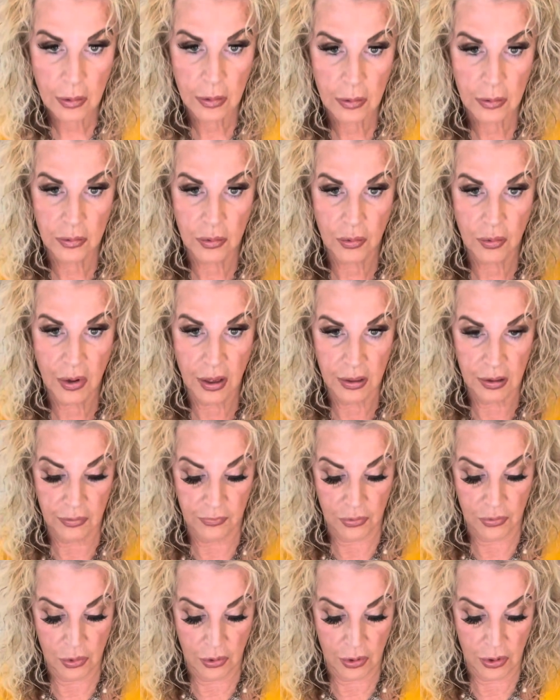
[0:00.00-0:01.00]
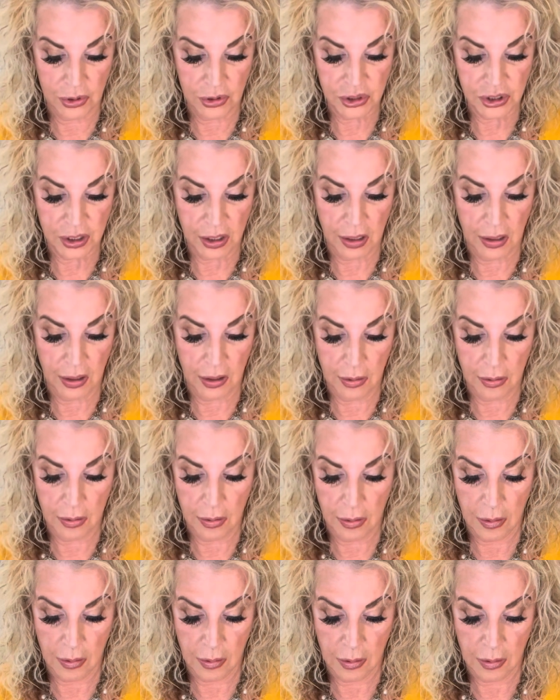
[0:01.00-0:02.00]
the rind of an orange. I
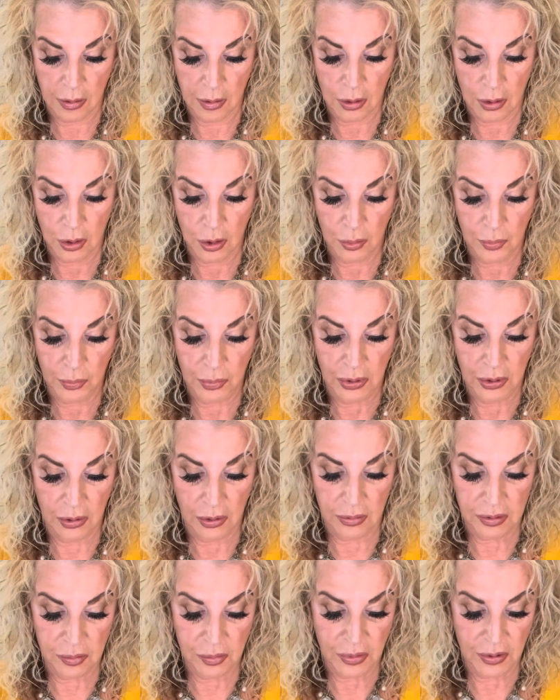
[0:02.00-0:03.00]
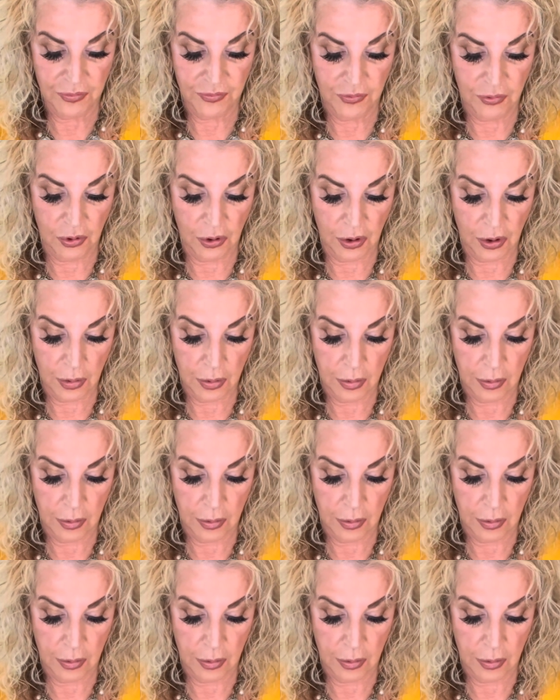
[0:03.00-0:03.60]
peeled it before.